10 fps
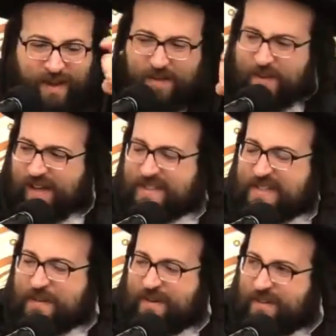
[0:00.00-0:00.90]
Make a
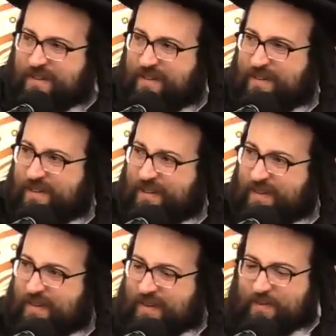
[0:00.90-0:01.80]
simon.
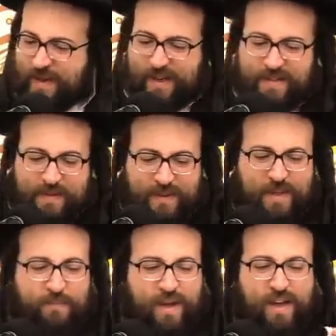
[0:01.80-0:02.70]
Make a simon on
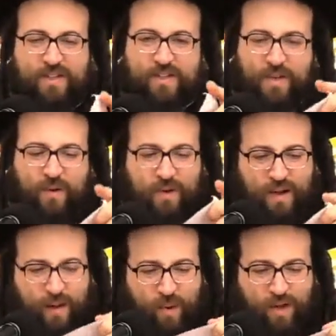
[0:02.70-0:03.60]
the page. So
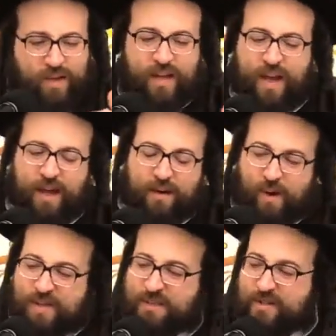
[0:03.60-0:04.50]
I'm holding here,
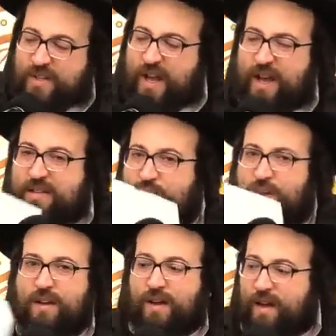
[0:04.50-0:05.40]
close the Mishnayos,
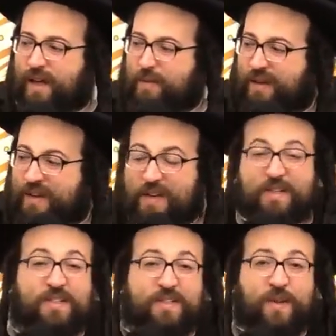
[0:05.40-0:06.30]

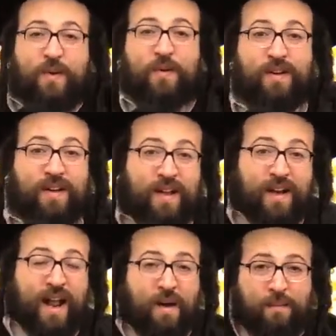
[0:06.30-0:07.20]
Yabakish. So
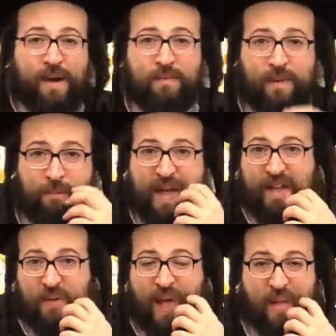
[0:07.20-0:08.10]
now I'm
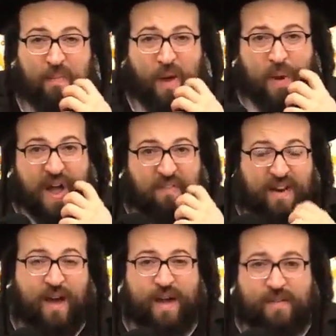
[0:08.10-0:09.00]
back to help my wife.
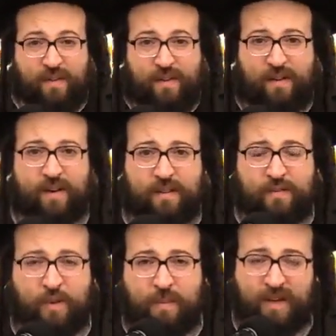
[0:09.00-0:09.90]
Now I have another
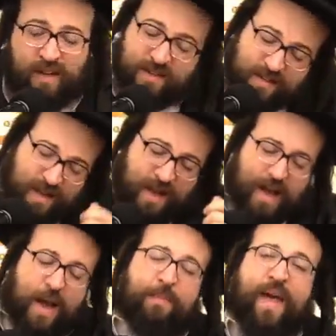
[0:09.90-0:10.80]
few minutes.
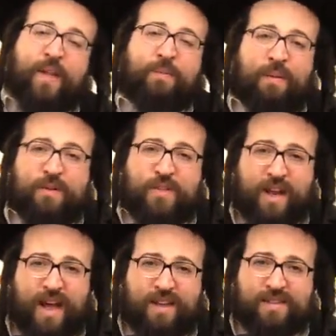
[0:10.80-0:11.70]
I'm back to my
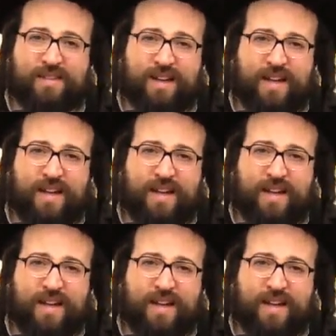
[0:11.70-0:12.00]
Mishnayos.